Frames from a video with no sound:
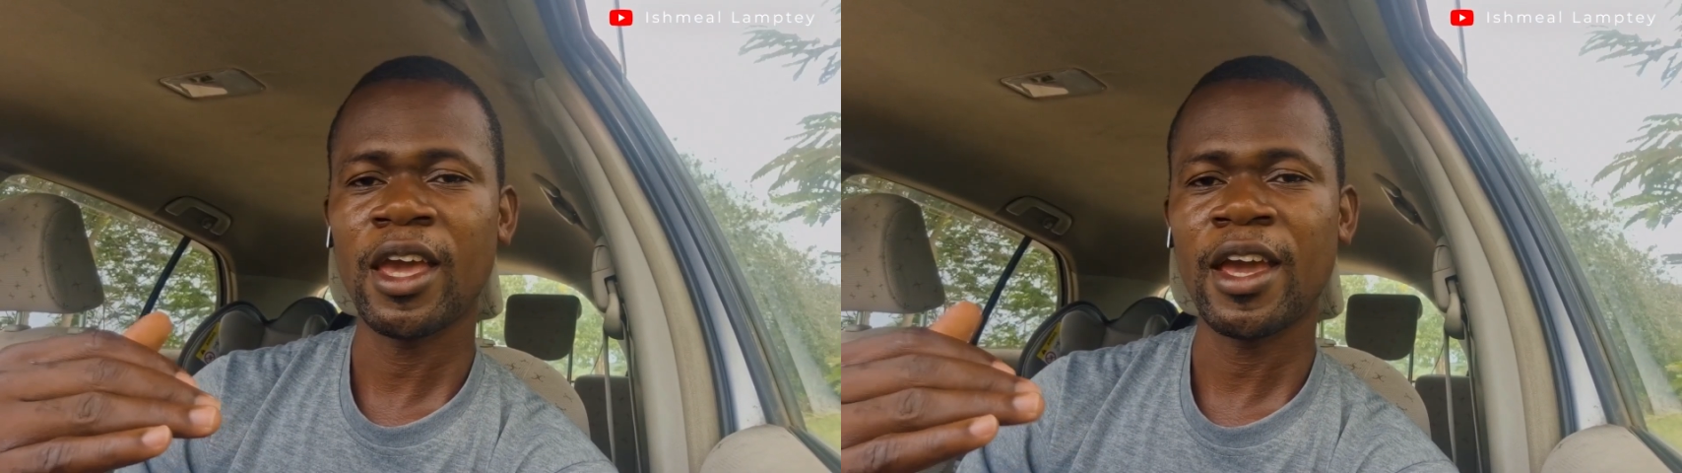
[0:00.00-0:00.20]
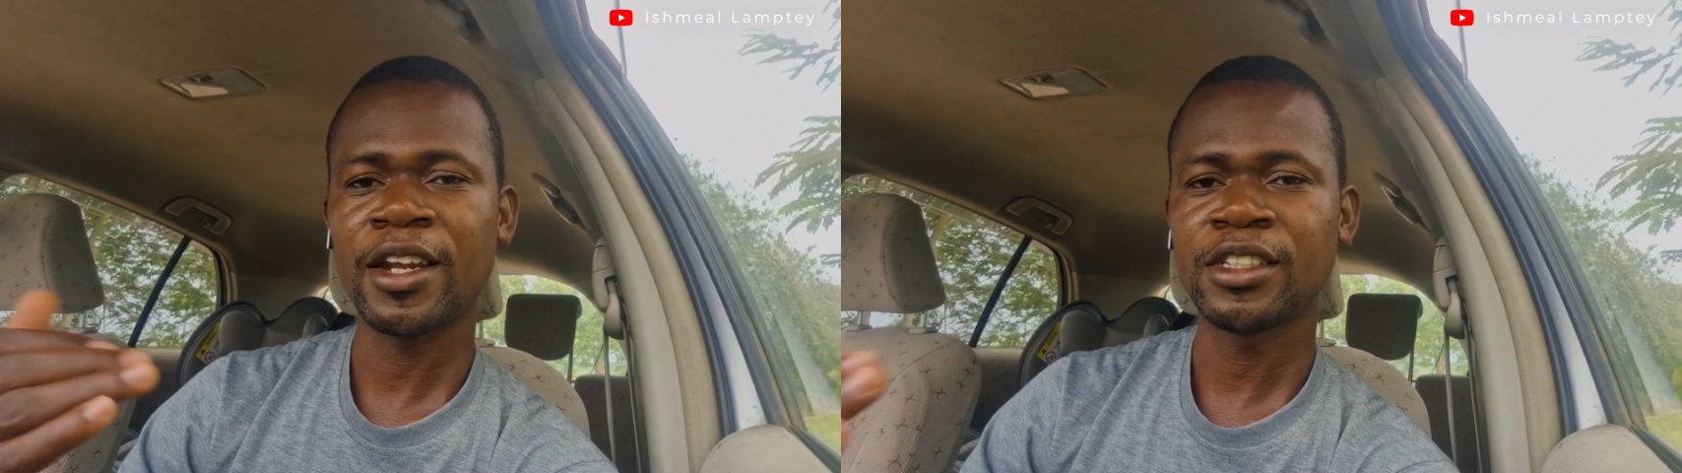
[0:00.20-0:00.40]

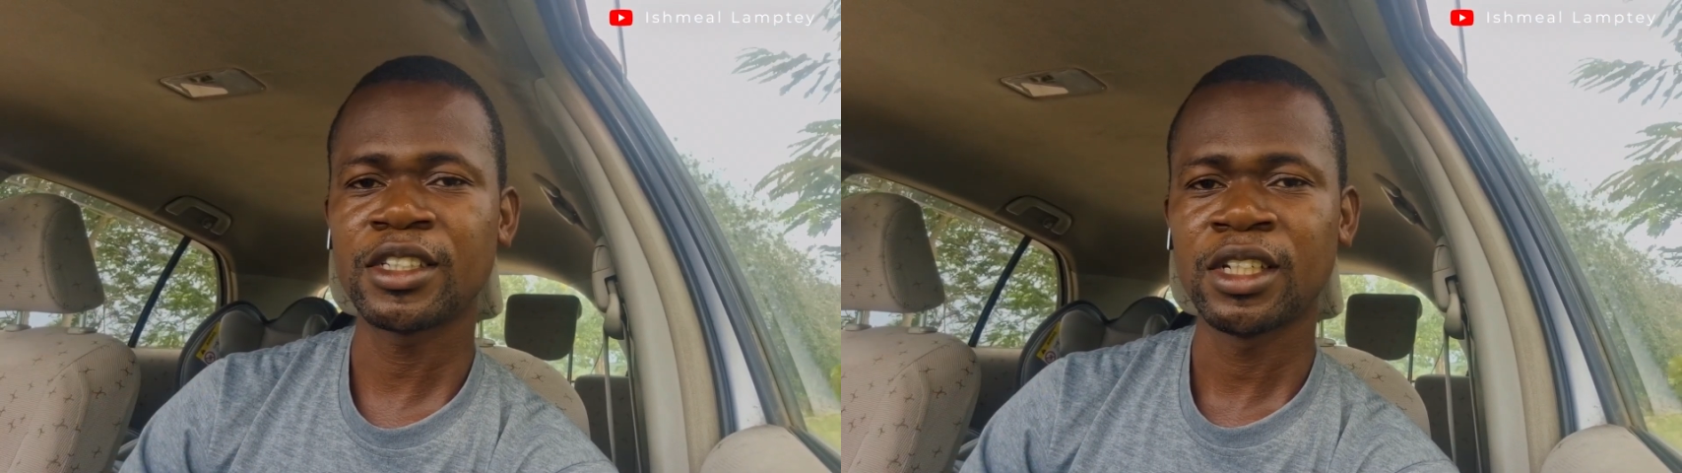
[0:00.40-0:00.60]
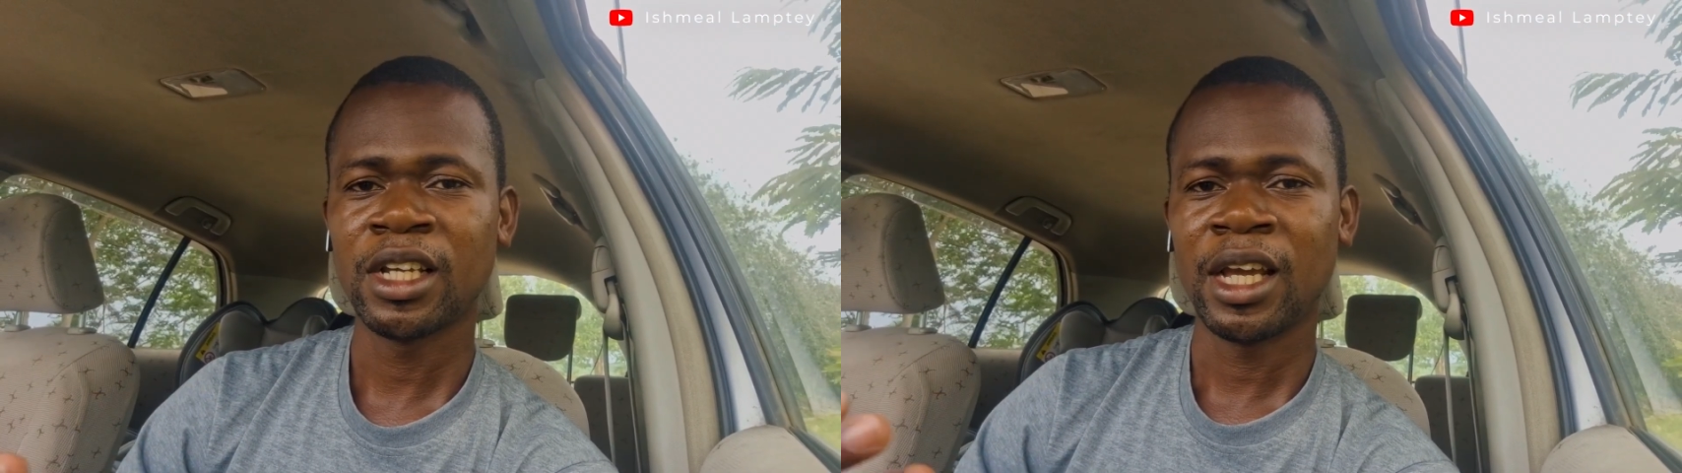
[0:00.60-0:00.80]
And
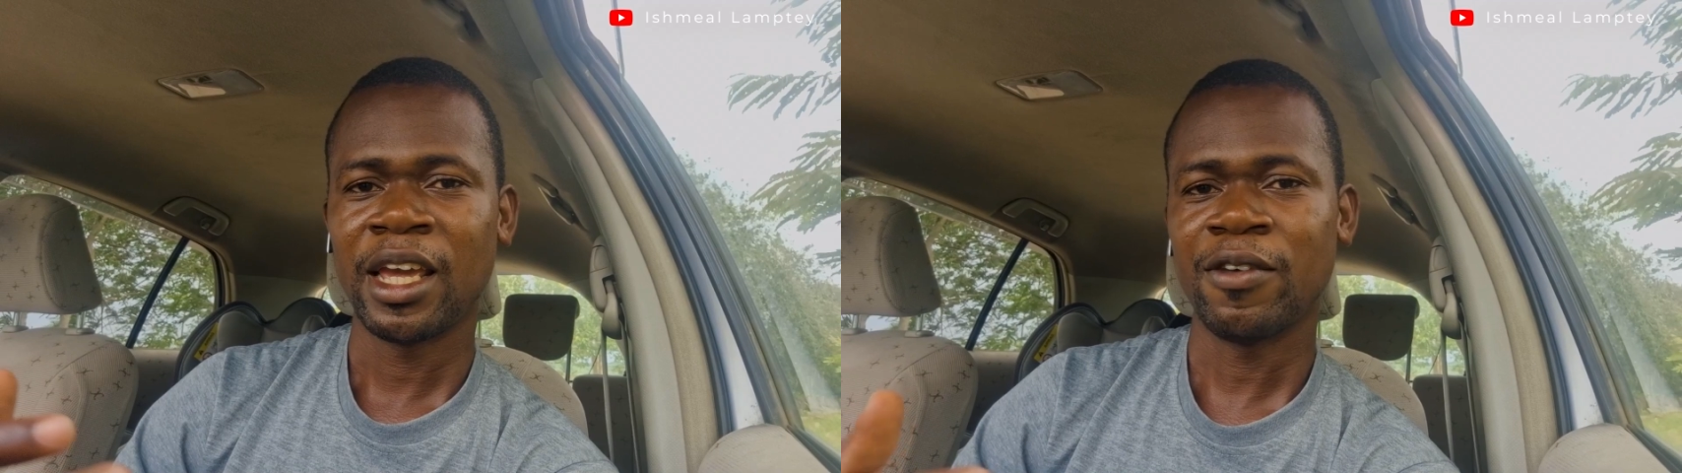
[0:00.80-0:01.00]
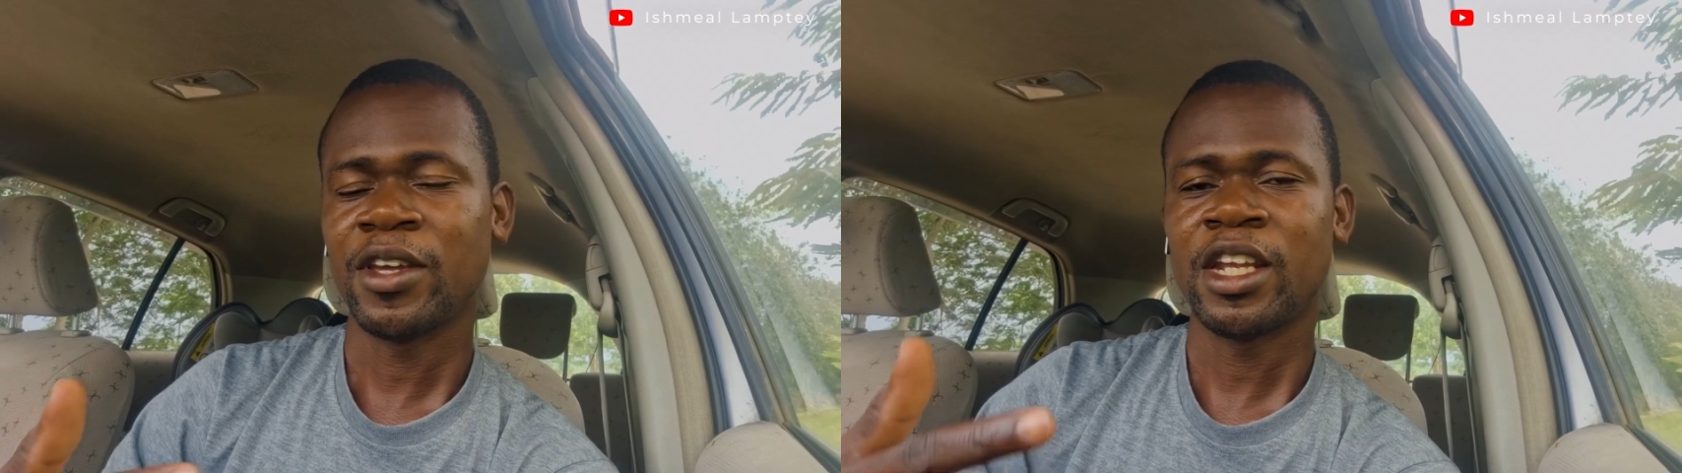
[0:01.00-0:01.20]

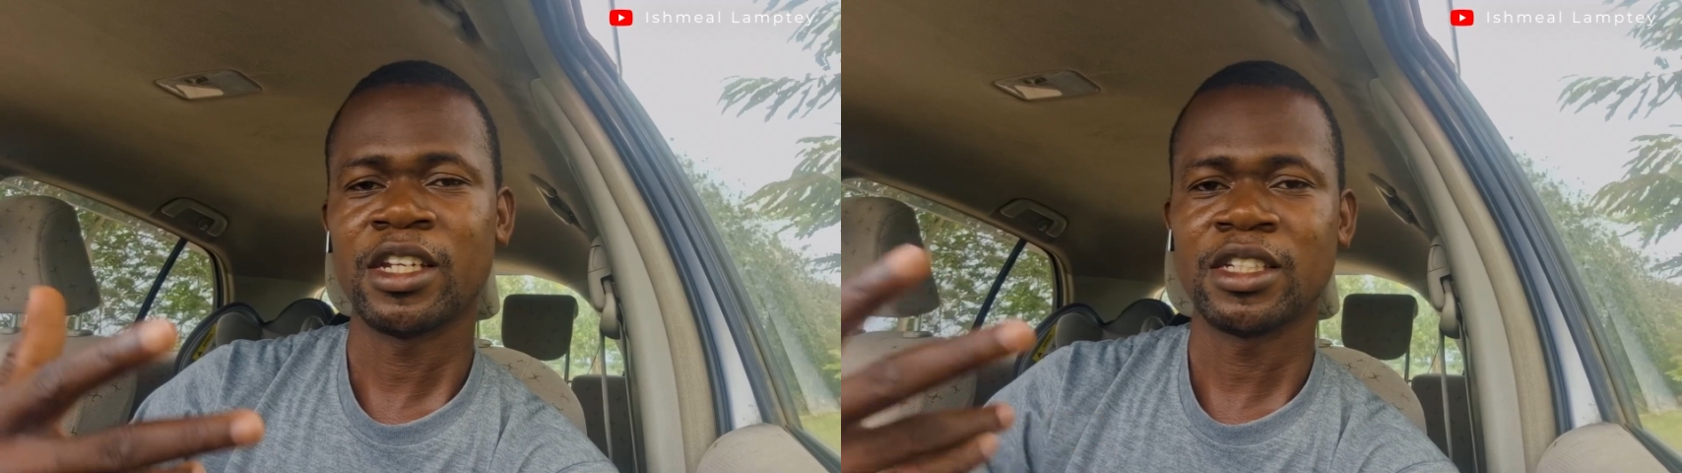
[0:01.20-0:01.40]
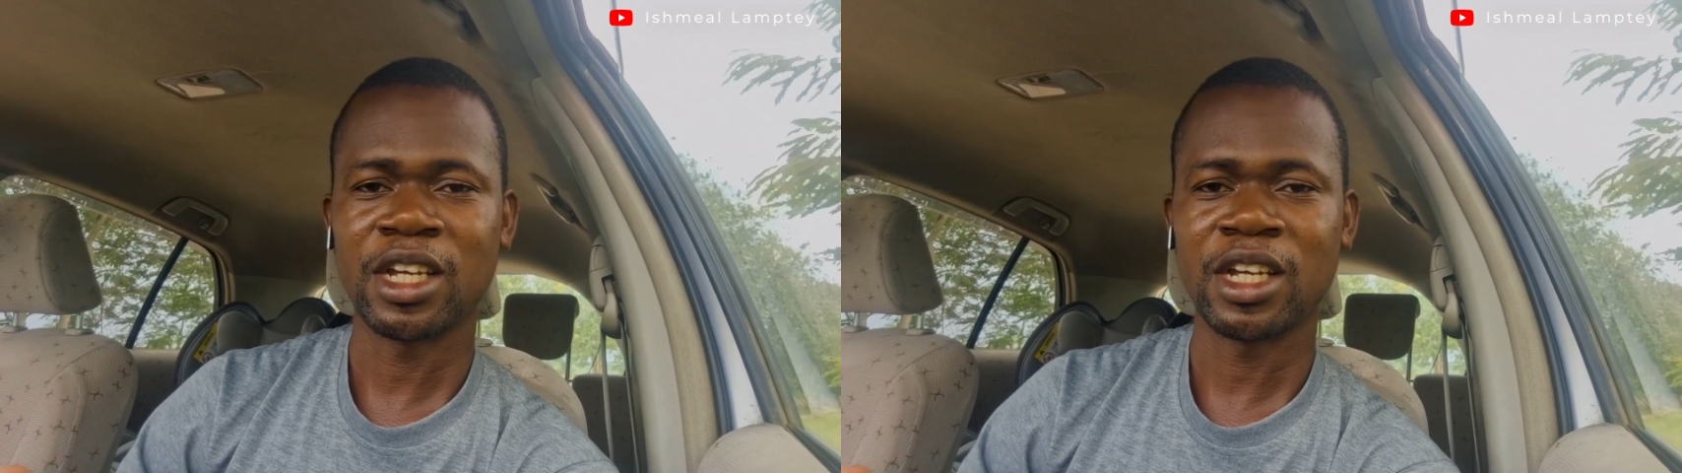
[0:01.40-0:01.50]
even in